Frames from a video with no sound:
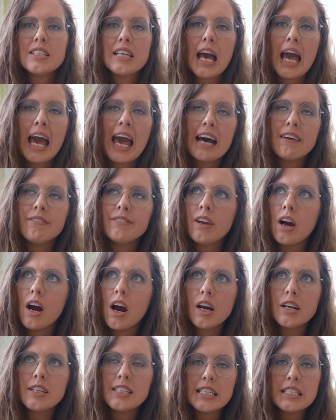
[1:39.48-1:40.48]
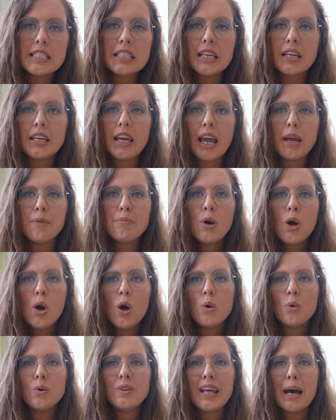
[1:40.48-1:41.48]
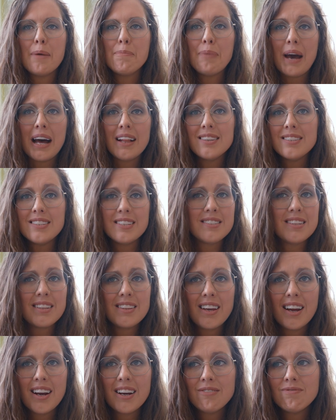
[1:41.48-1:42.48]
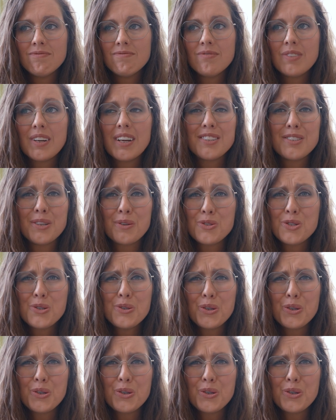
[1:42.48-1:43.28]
to have an artistic game when that balance isn't there. Don't you